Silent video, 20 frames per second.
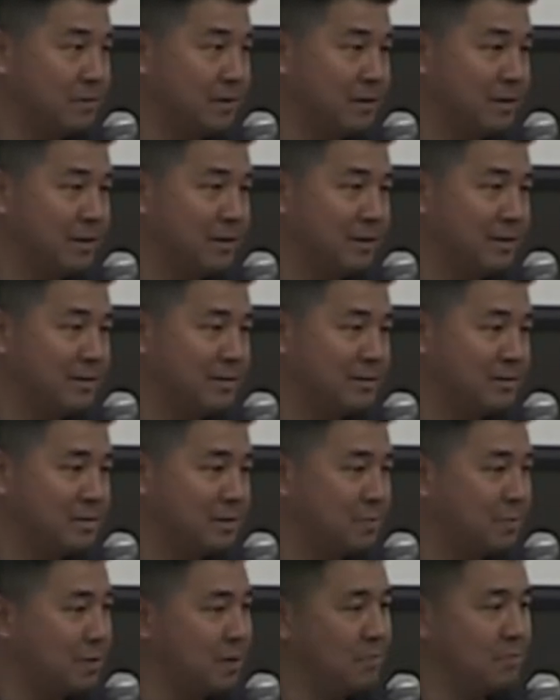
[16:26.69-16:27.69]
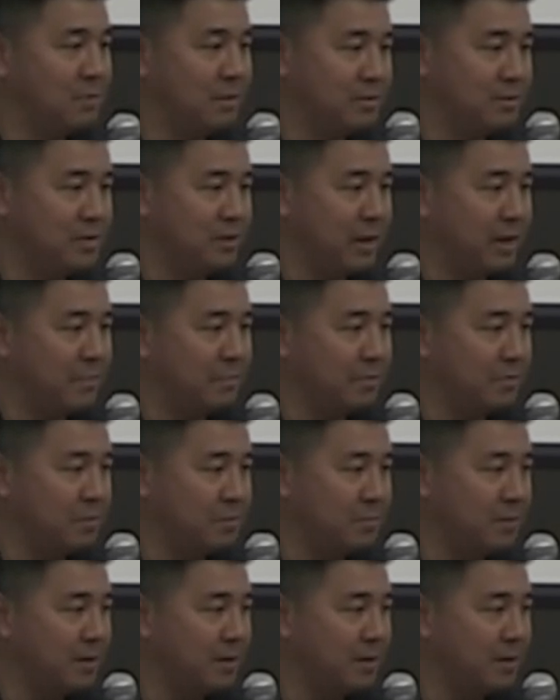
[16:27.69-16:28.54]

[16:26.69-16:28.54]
and she probably wasn't too happy with